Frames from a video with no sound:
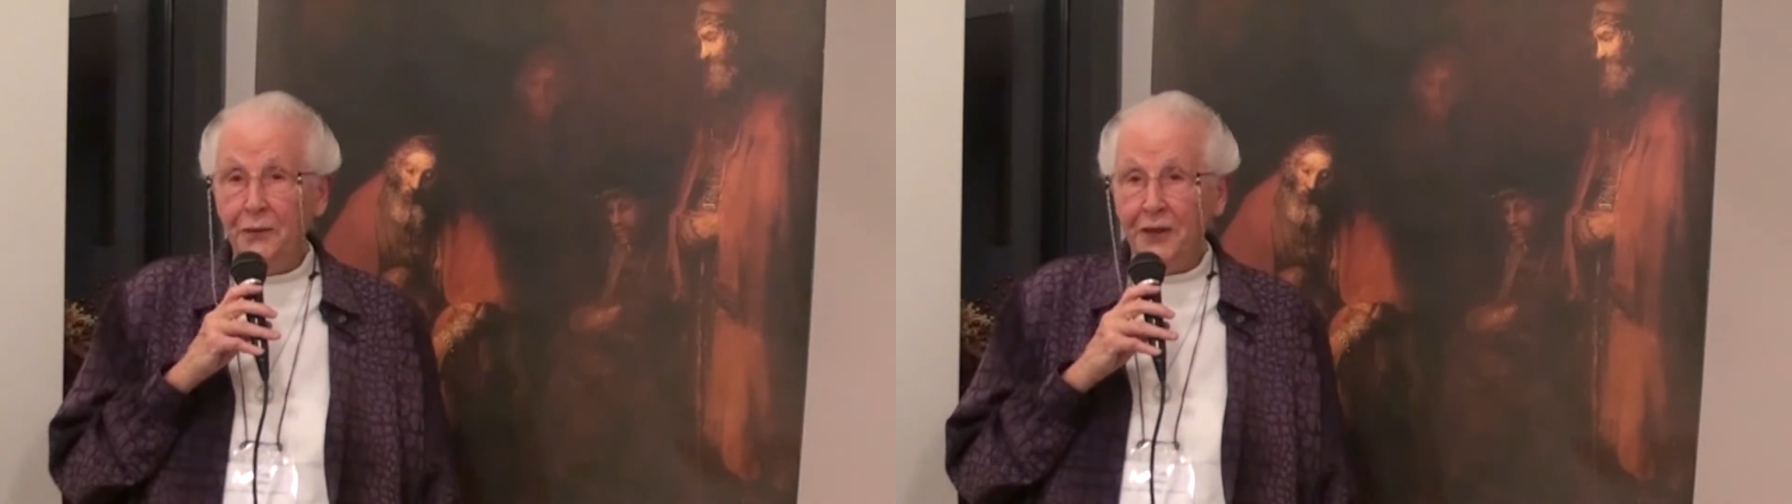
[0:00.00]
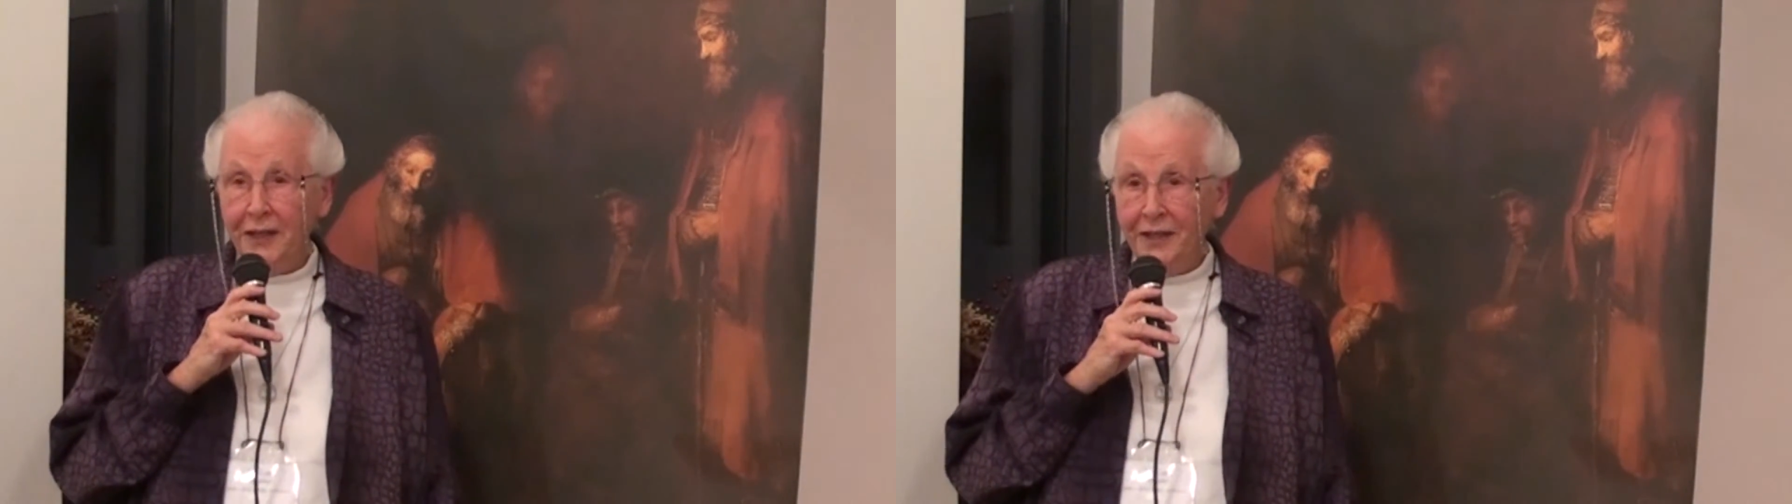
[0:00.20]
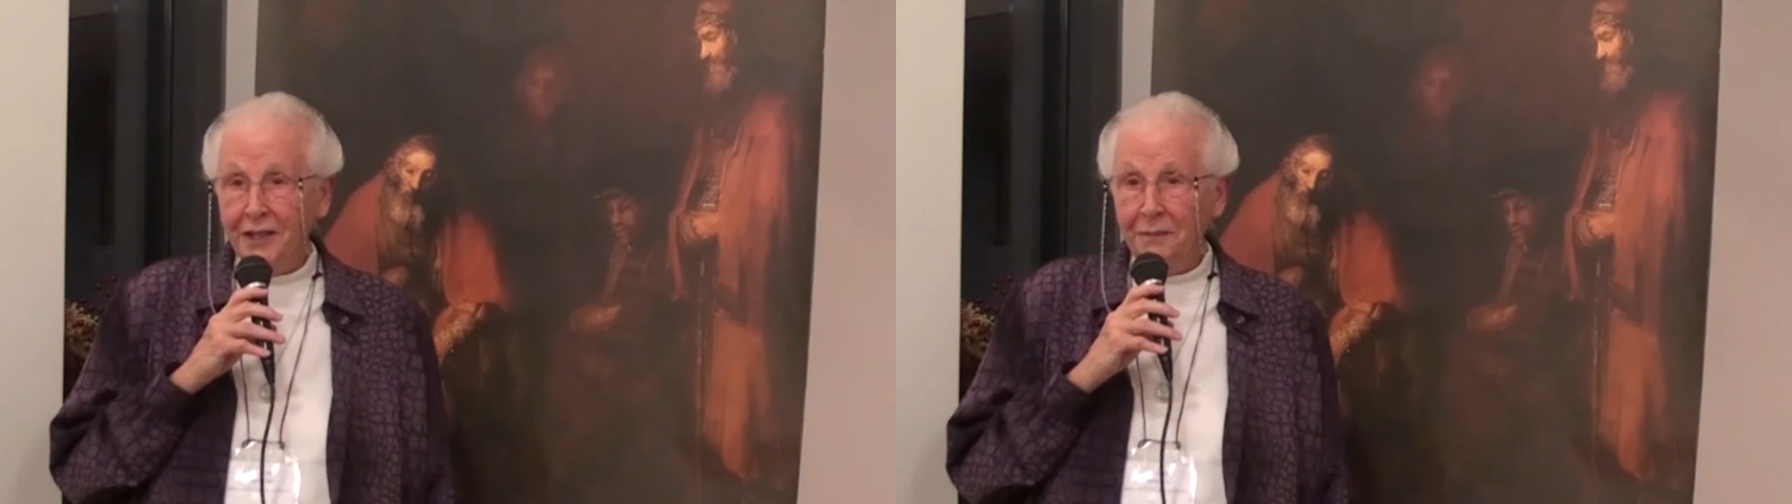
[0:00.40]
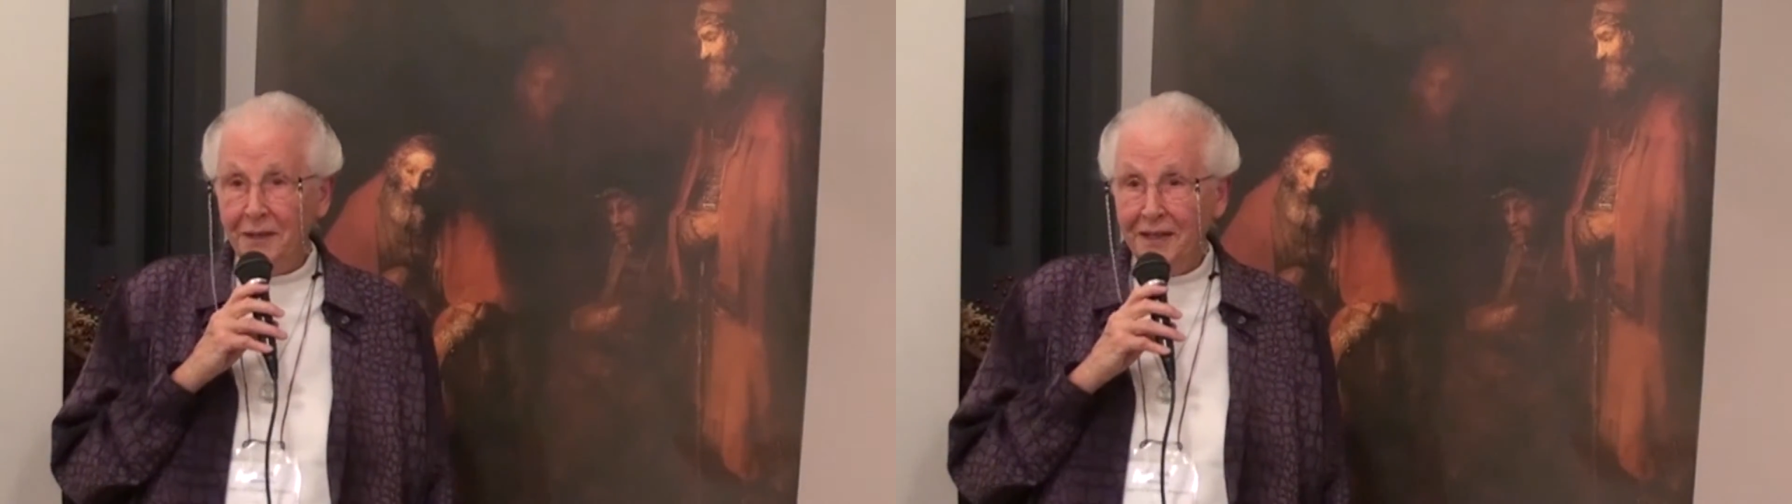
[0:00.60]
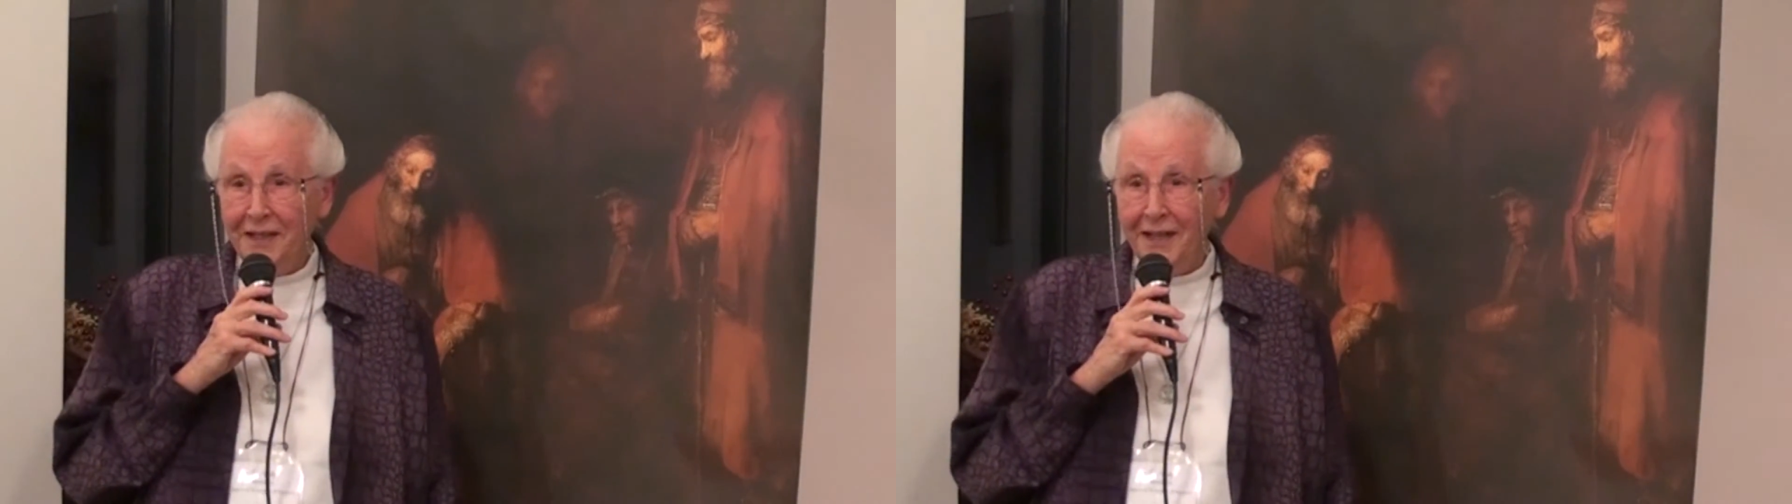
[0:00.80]
with a
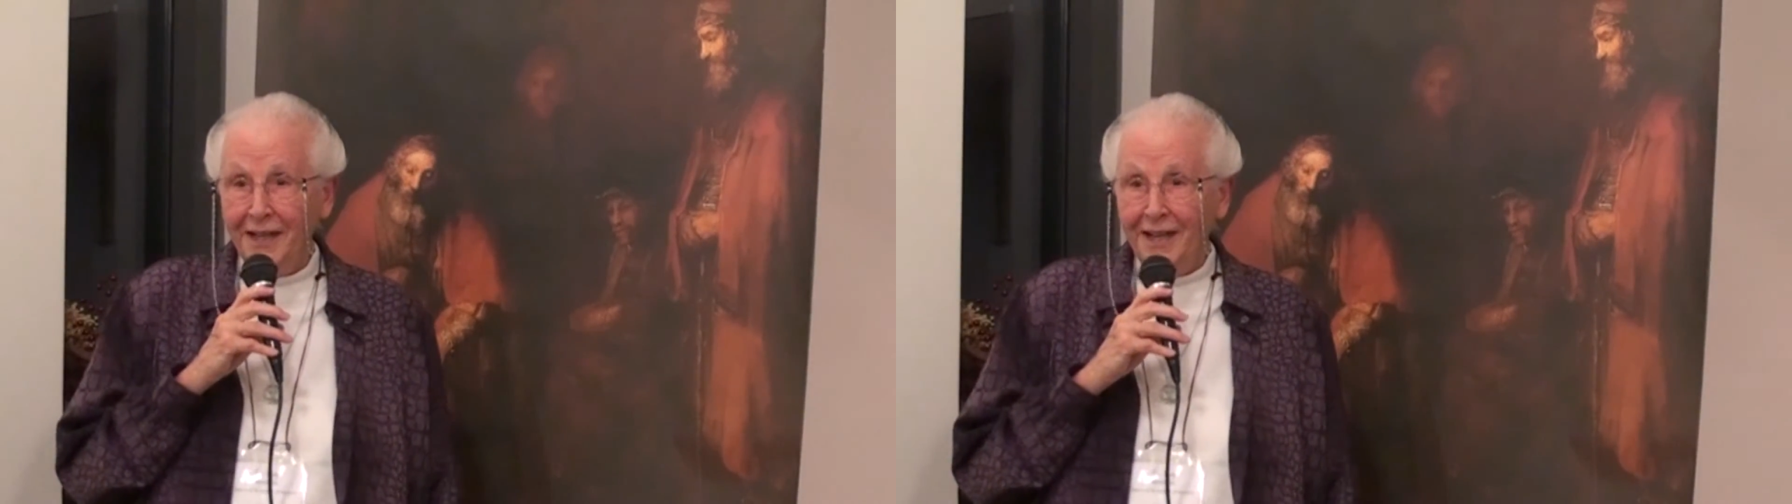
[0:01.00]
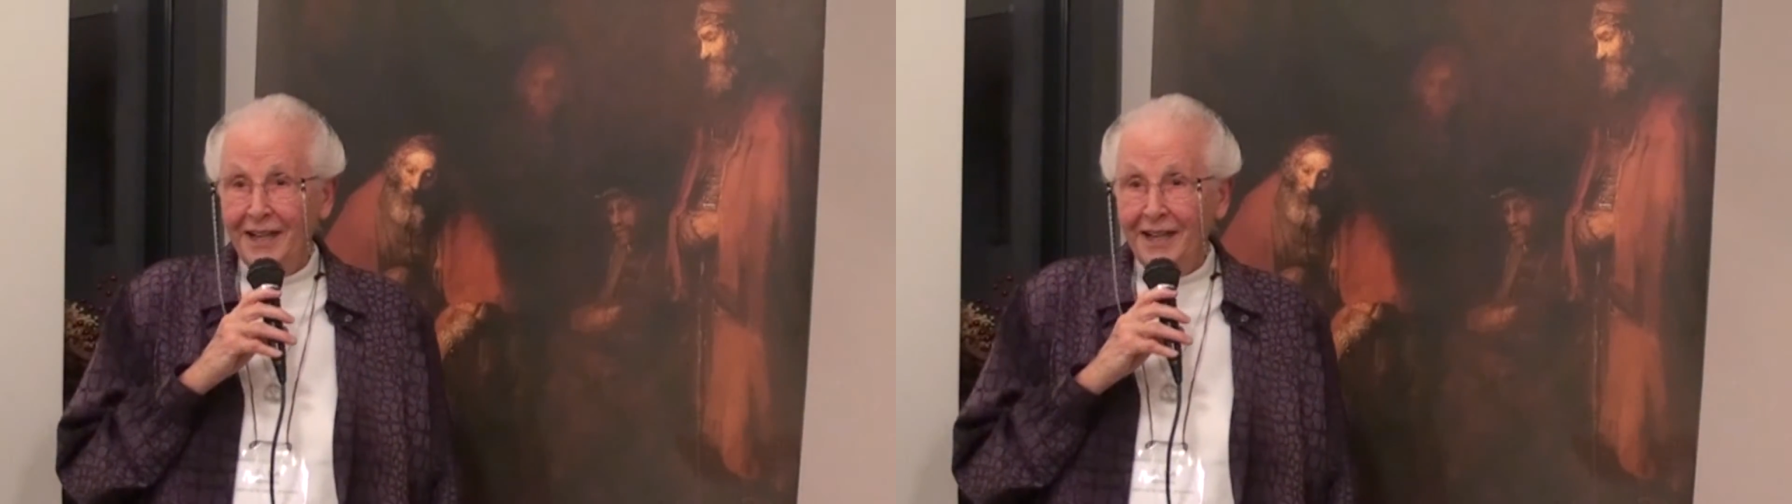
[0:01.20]
disability.